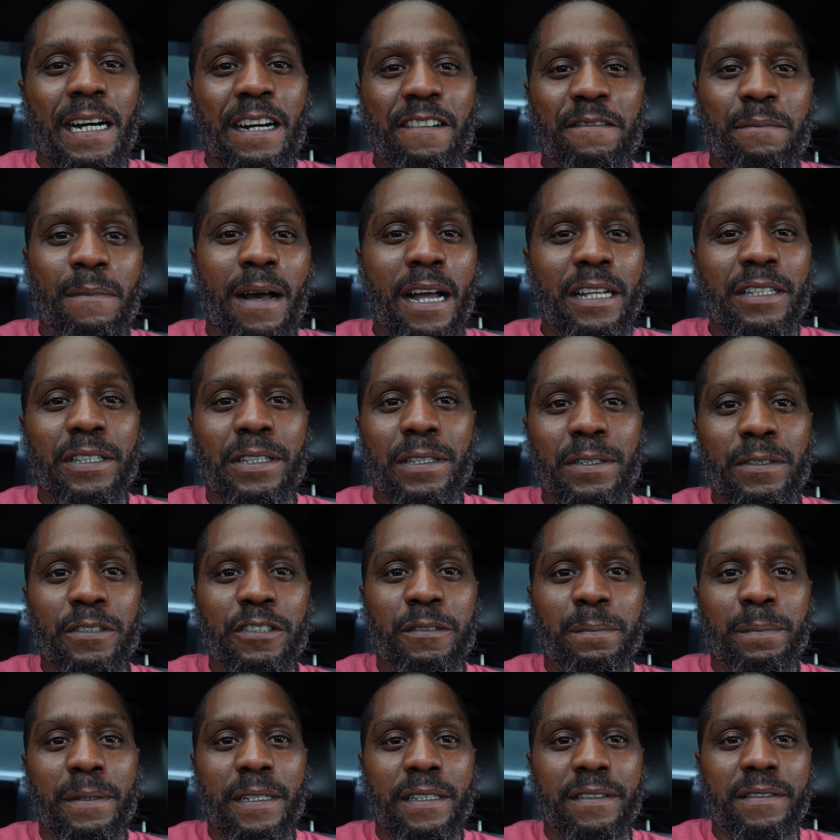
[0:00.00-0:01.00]
of my
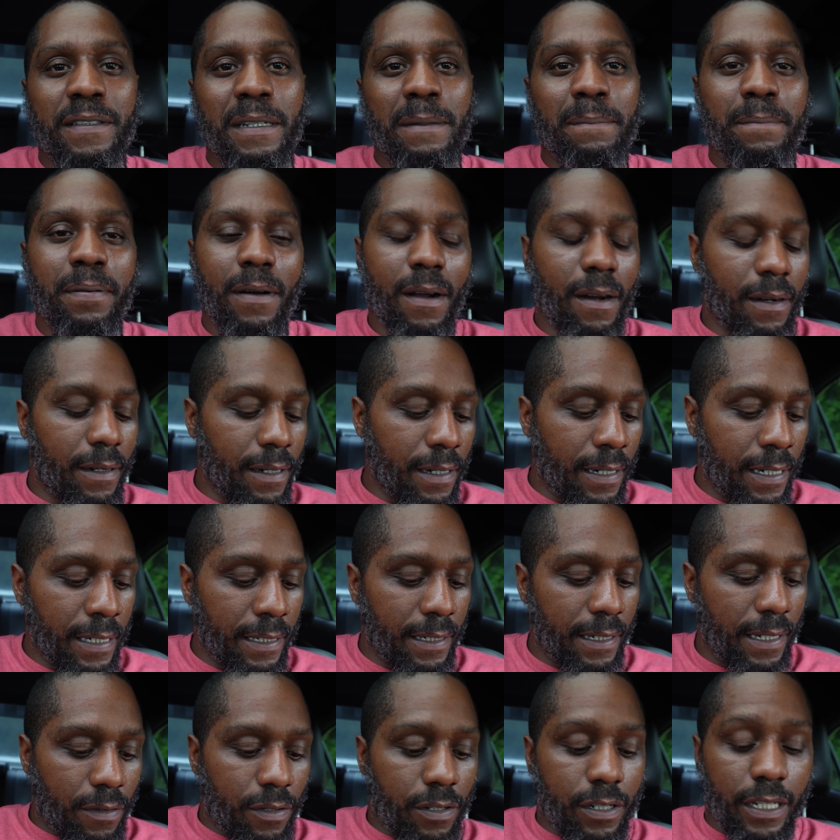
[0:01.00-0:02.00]
used PC part
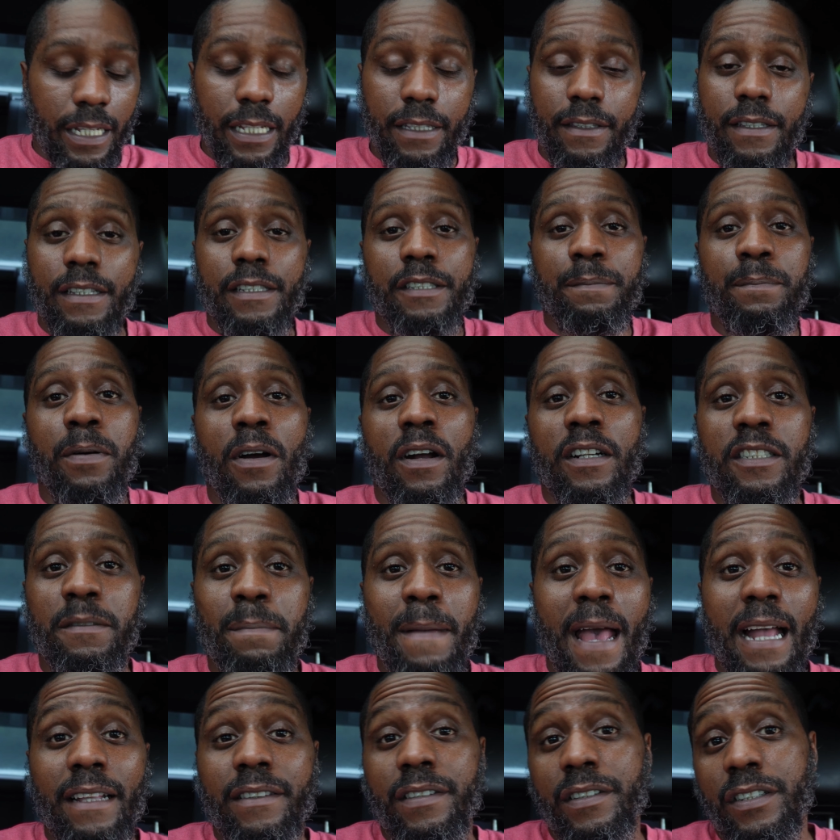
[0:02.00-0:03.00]
hunt. I'm gonna get these parts
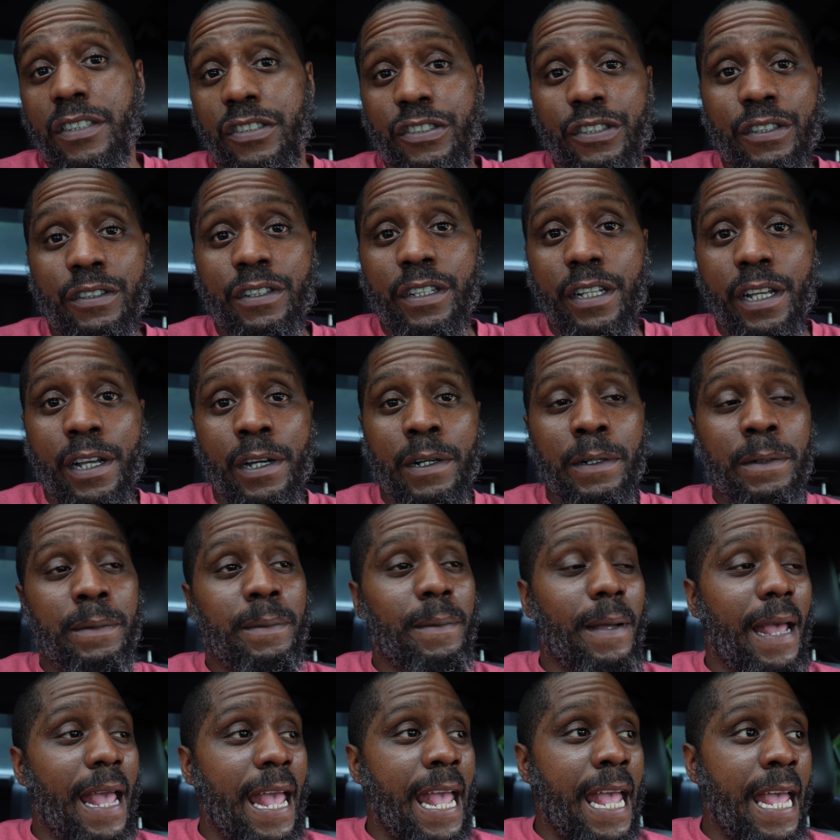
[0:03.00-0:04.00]
back to the
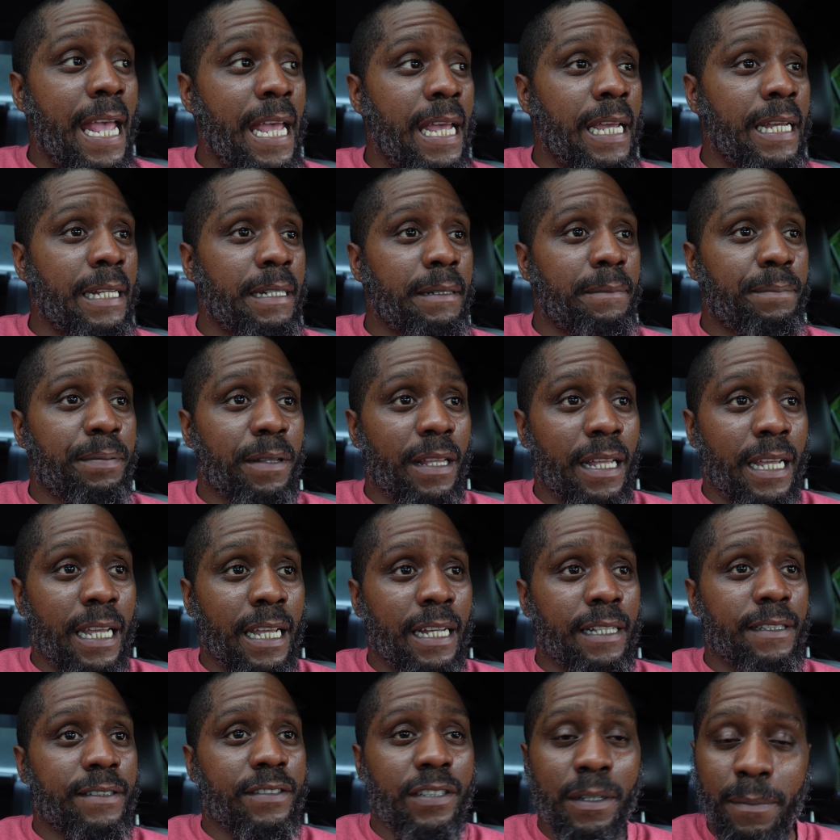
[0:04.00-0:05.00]
studio and
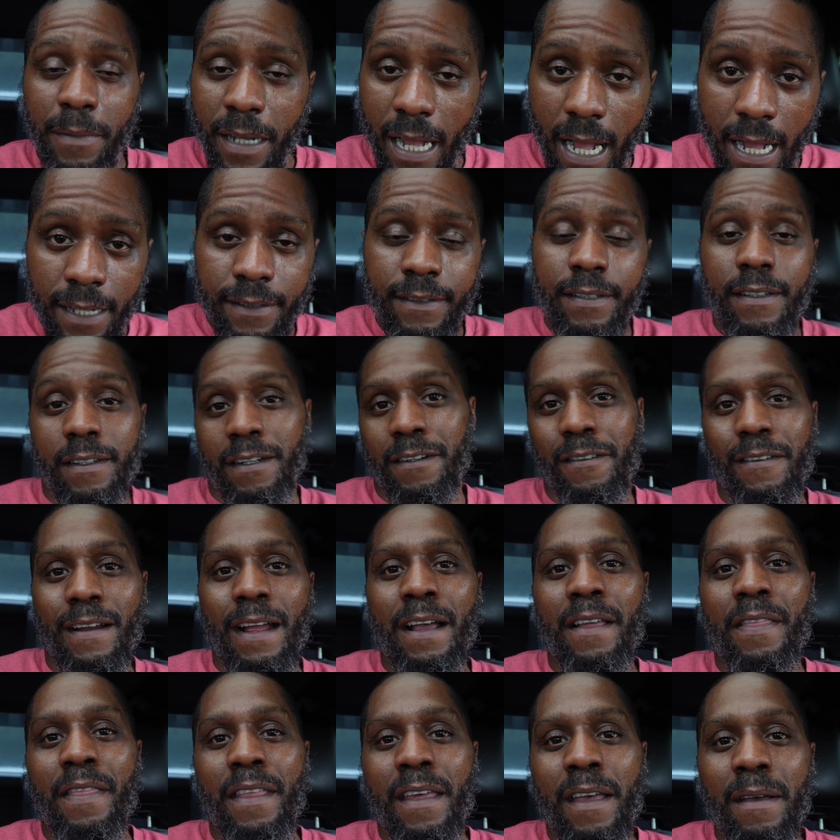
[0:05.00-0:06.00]
plan some content
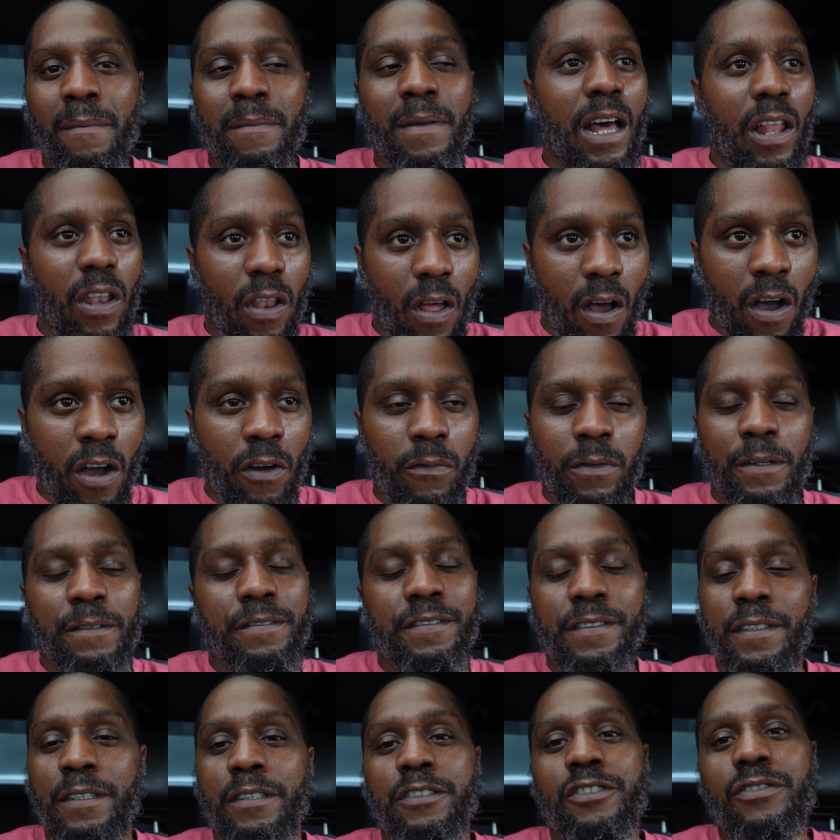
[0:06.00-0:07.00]
around them, along with
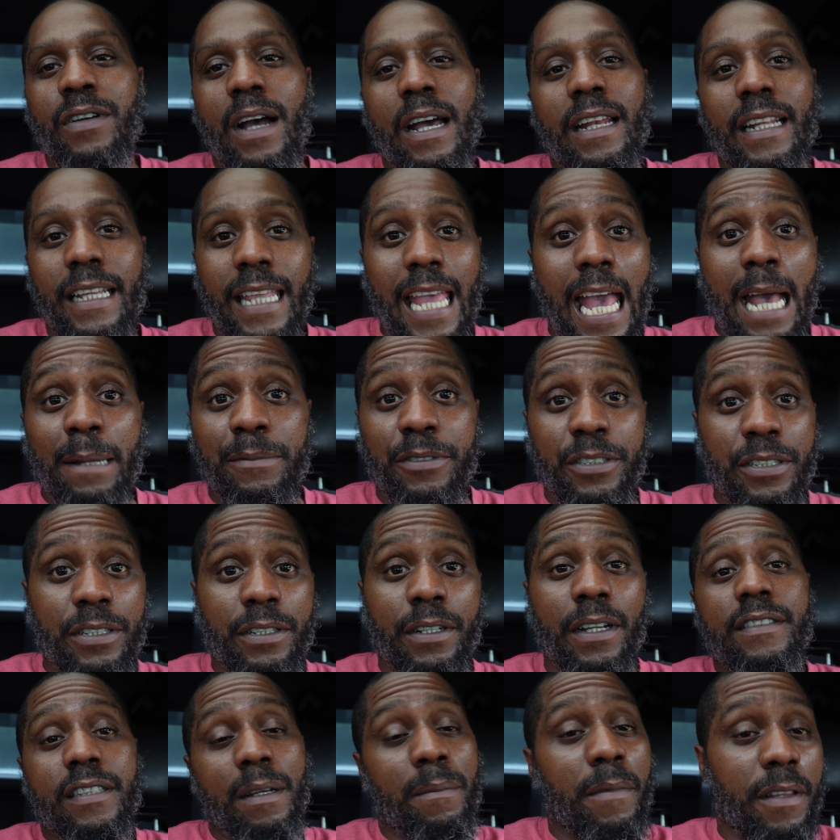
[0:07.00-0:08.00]
still trying to
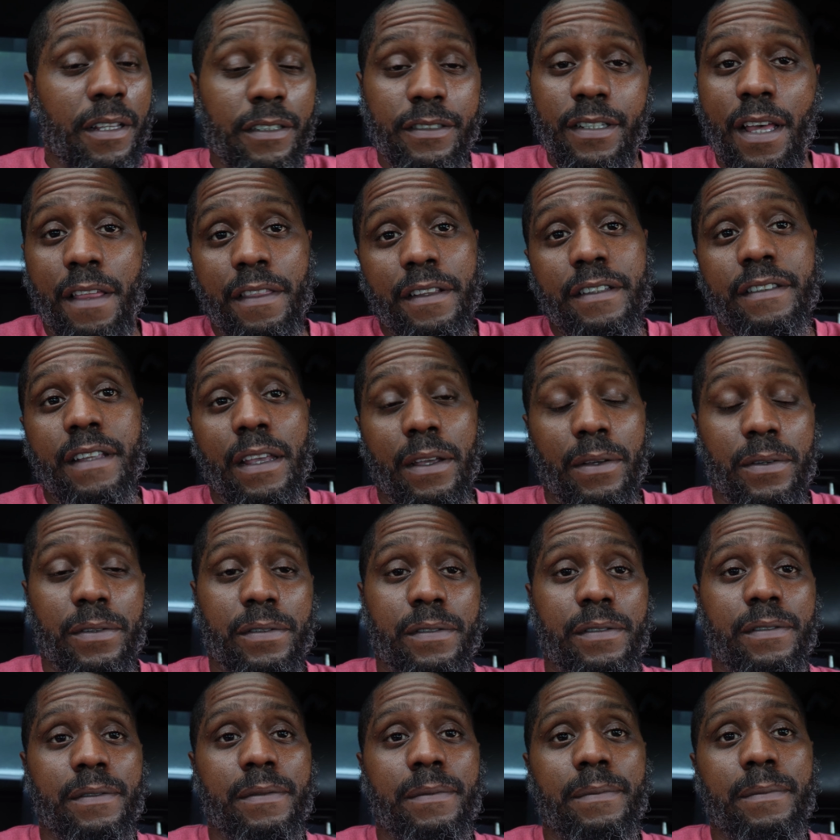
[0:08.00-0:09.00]
capture some of those other
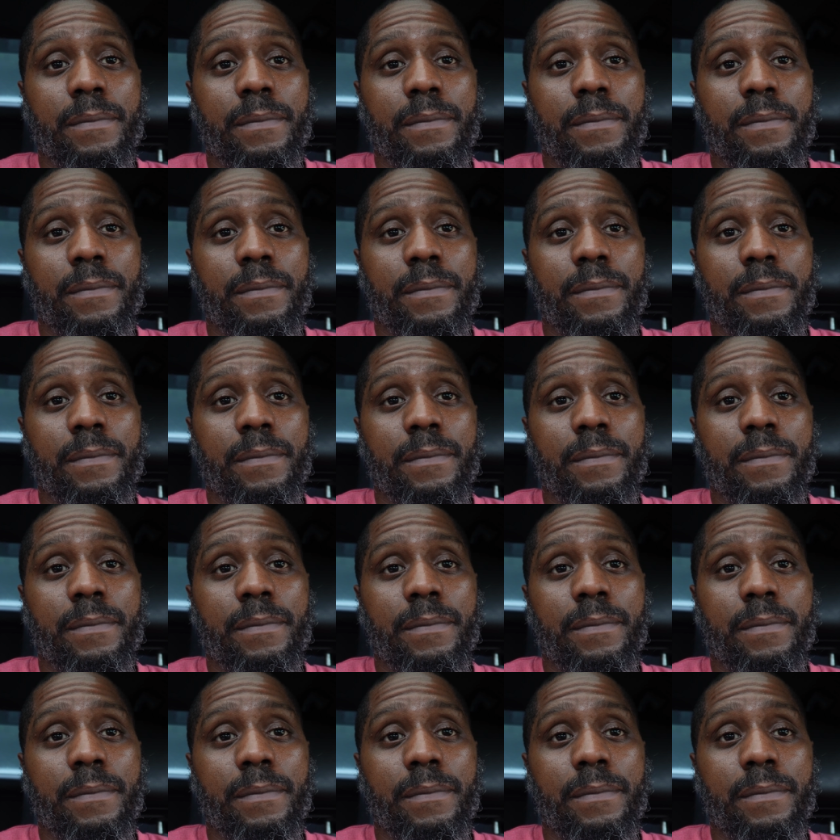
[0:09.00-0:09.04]
deals.